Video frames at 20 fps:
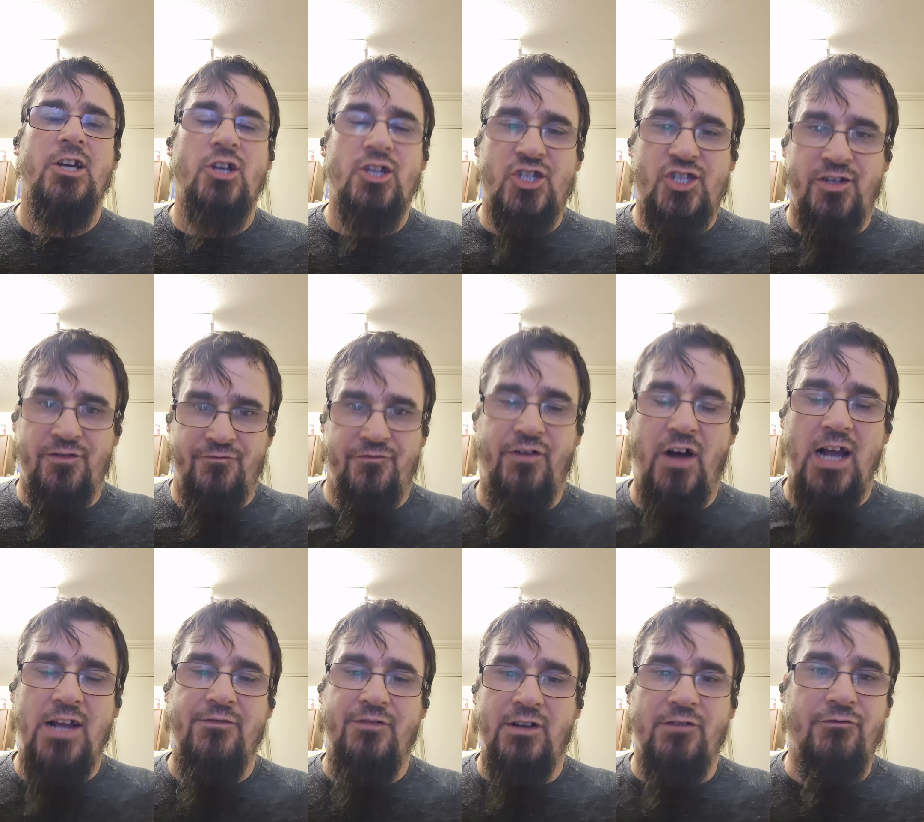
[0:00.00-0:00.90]

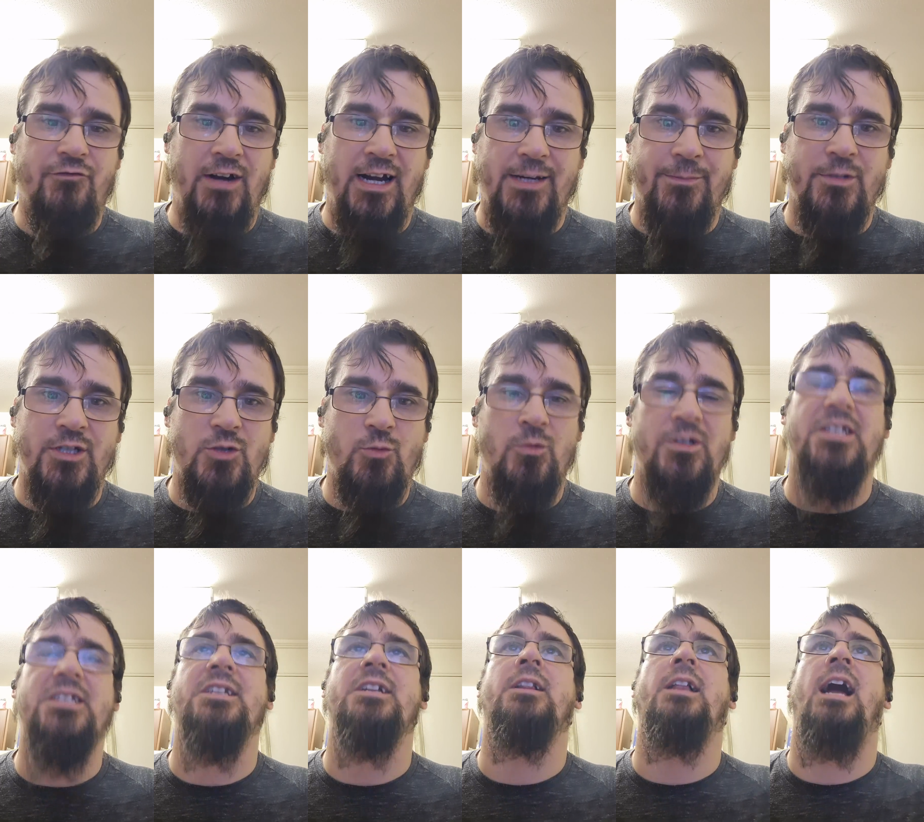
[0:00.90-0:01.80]
surviving fragments we
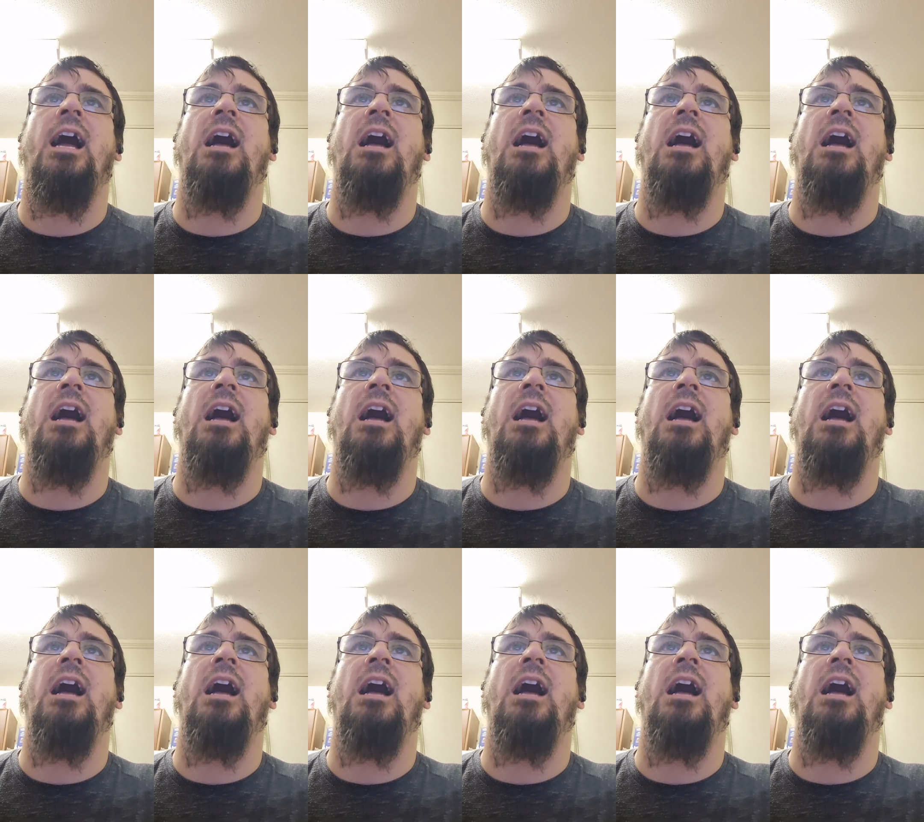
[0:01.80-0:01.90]
still